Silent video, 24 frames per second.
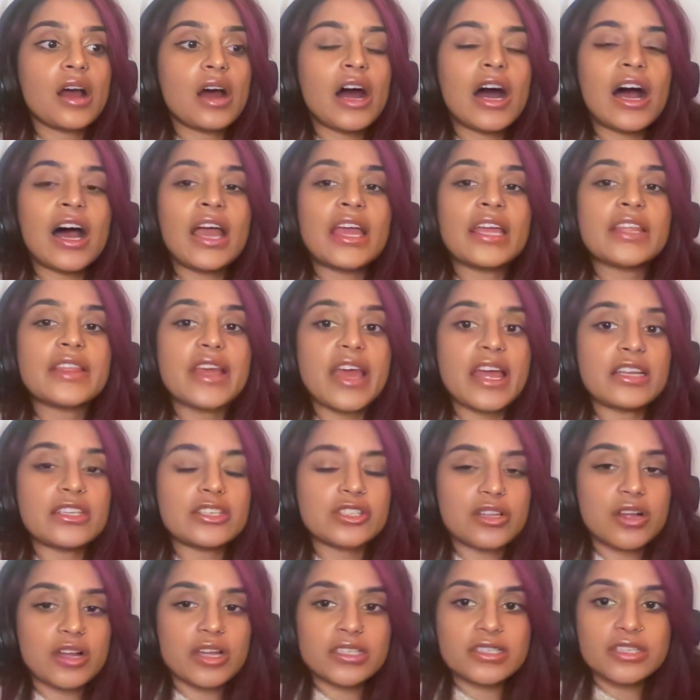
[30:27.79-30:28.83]
I then
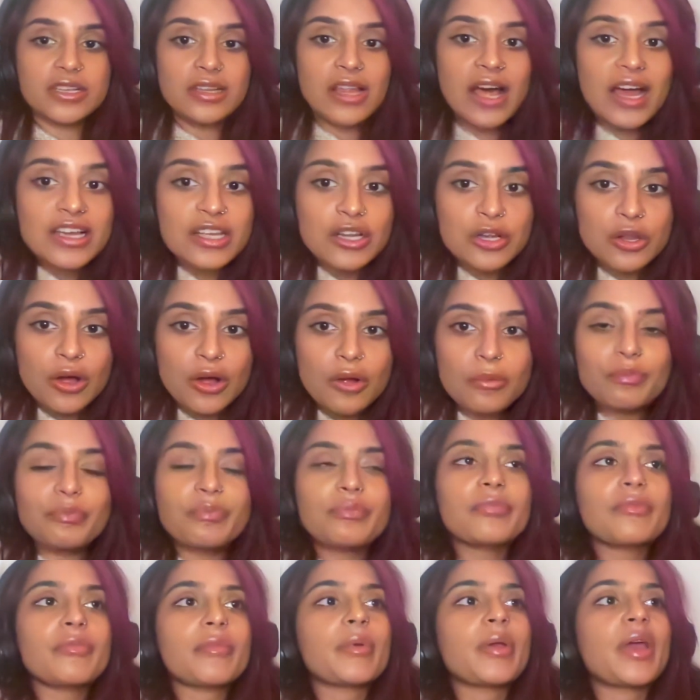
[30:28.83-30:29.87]
started to lag a lot.
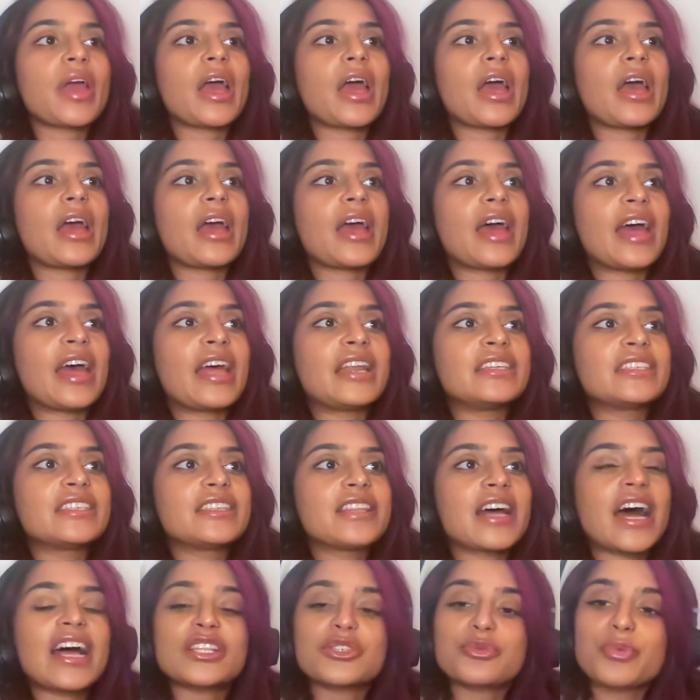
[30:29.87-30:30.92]
And
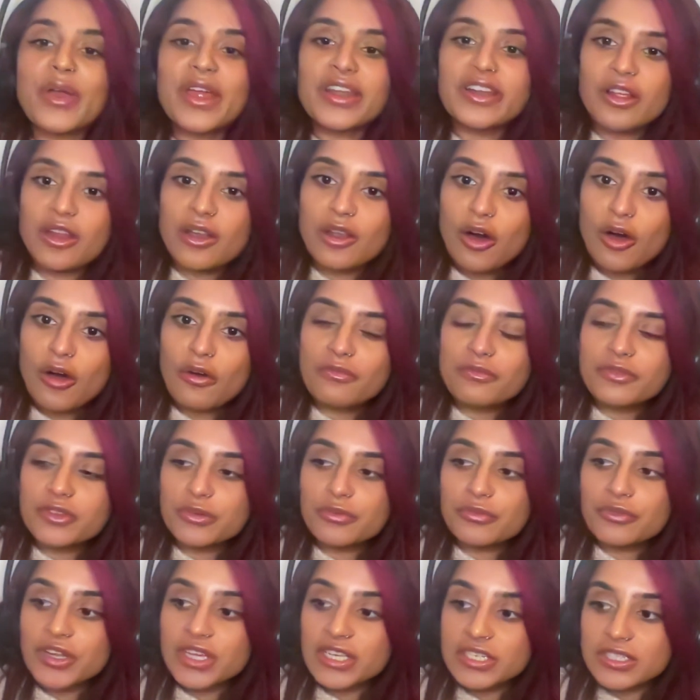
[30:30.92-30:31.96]
that's when a lot of
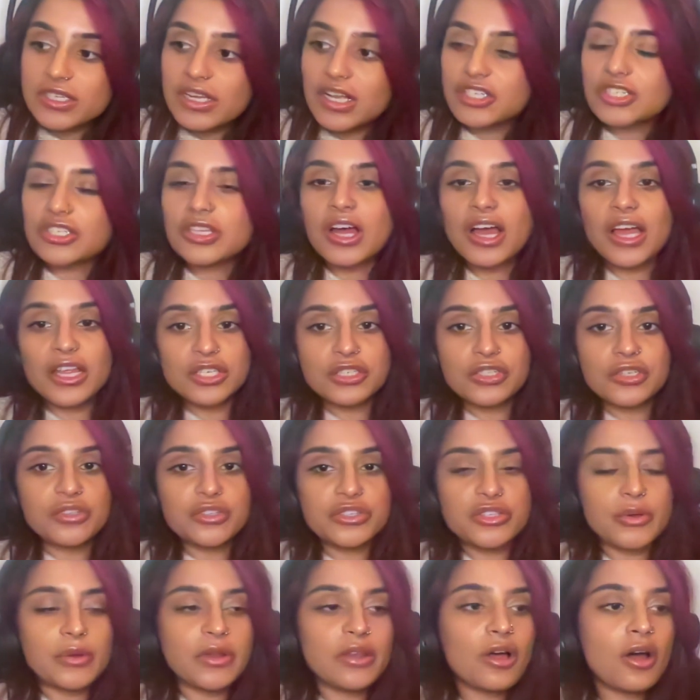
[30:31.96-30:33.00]
the research that I do,
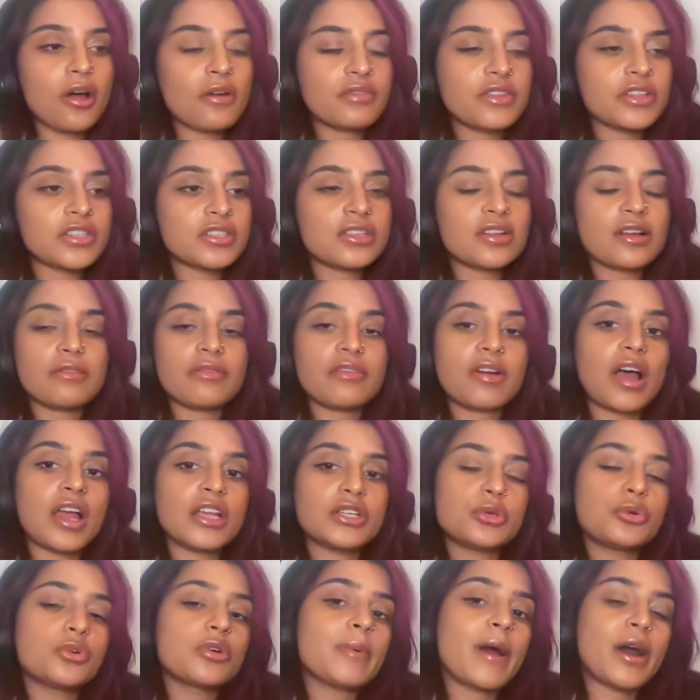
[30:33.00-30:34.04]
so a lot of the stuff
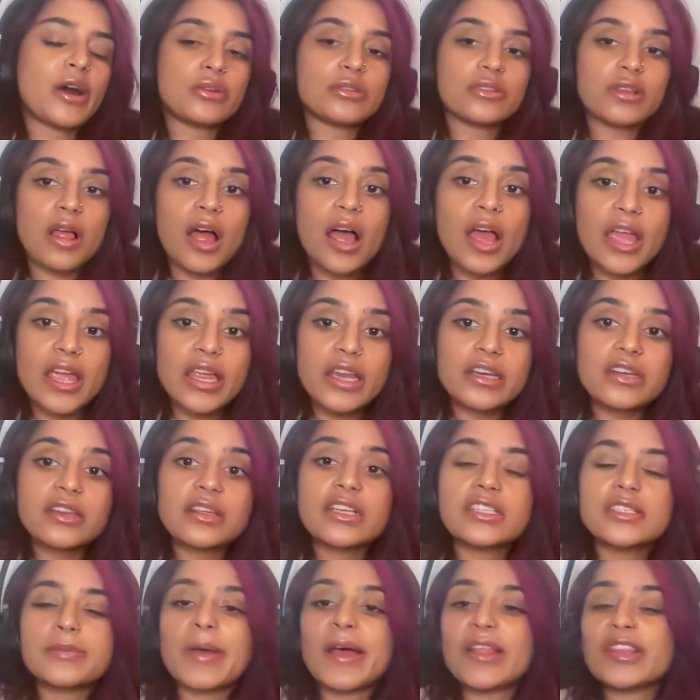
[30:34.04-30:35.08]
I talk about online
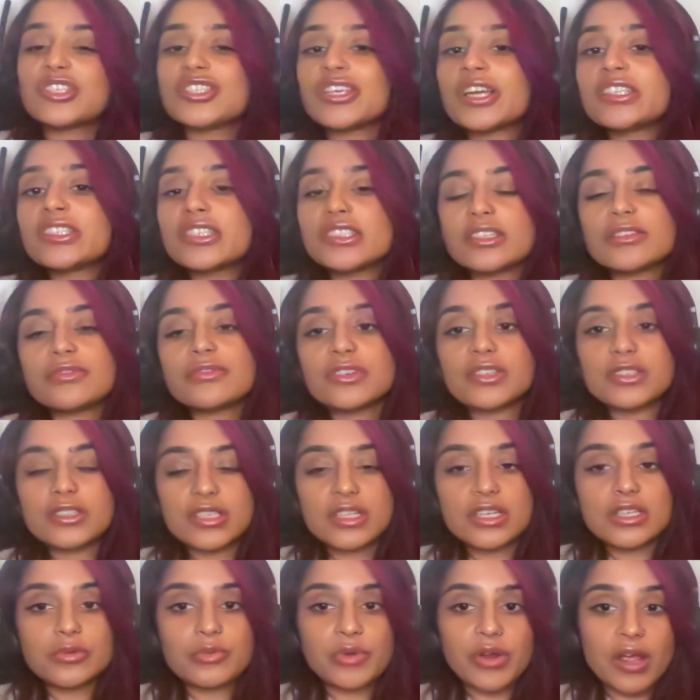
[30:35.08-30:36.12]
is about the gender
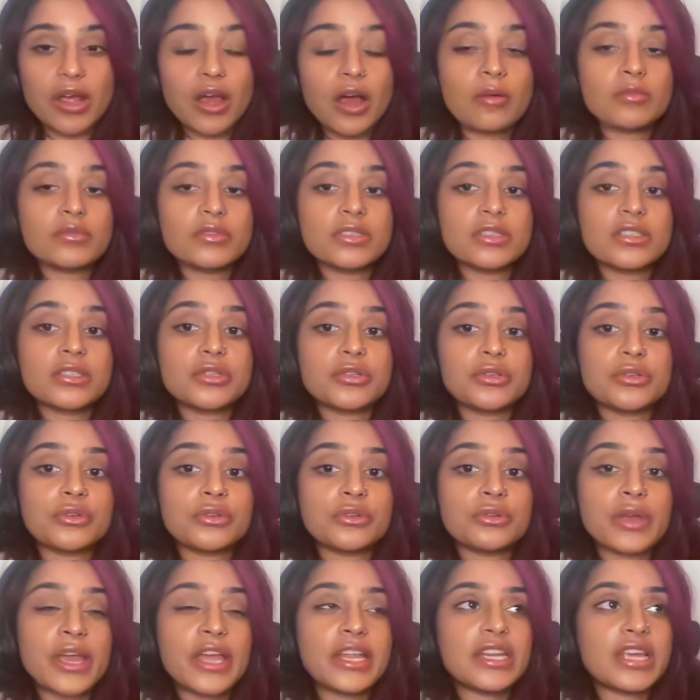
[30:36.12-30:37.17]
differences when it comes
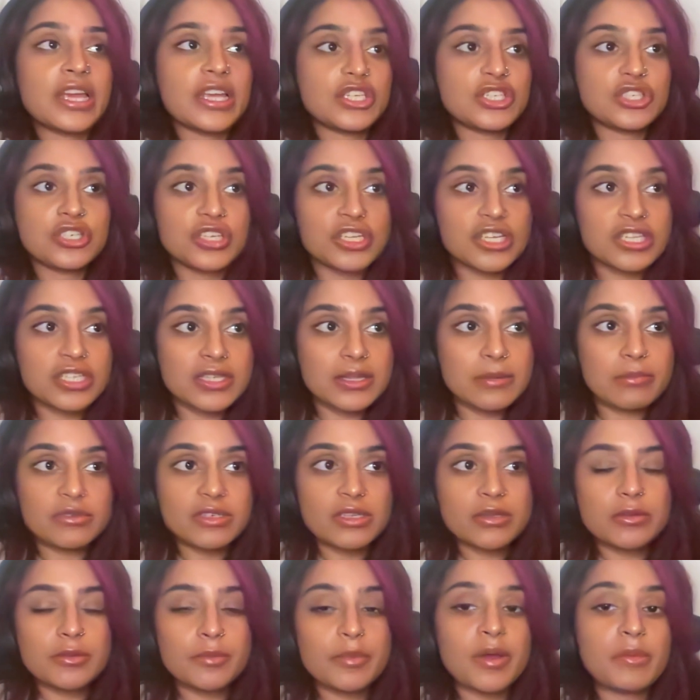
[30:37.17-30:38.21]
to ADHD
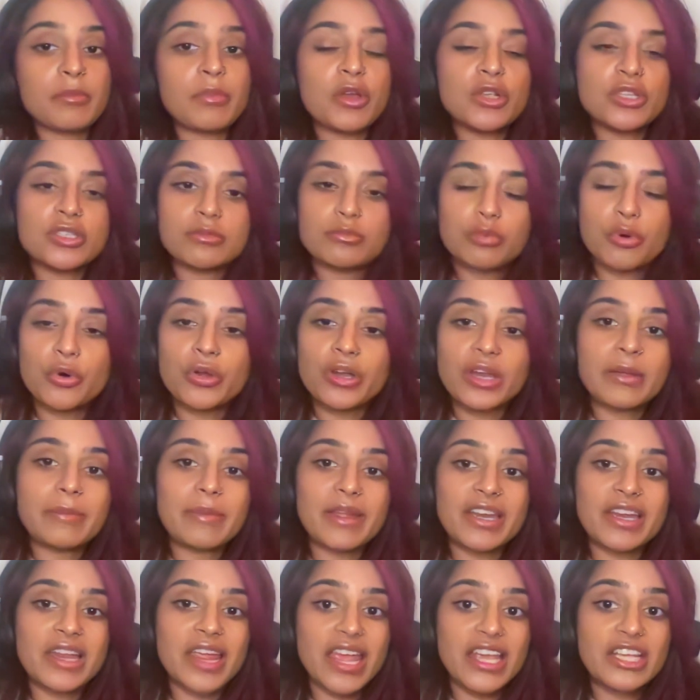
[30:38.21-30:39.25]
symptoms, but most importantly,
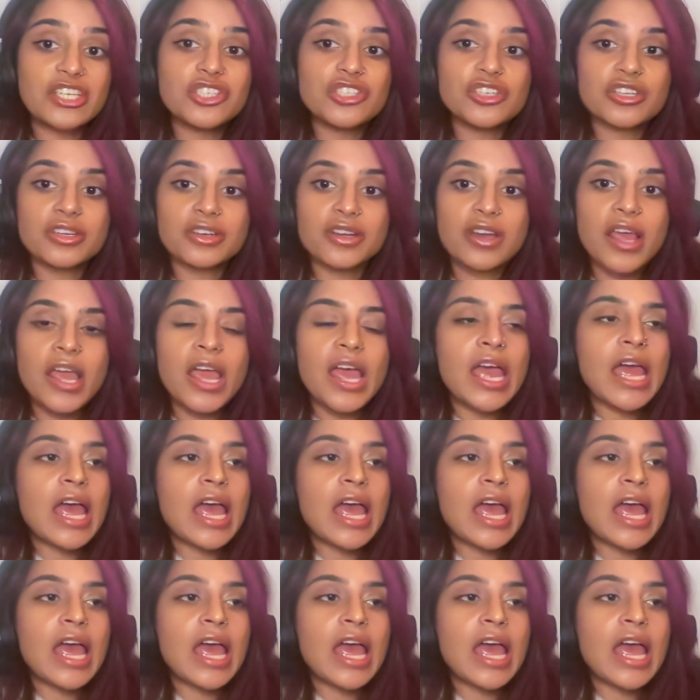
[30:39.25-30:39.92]
medication.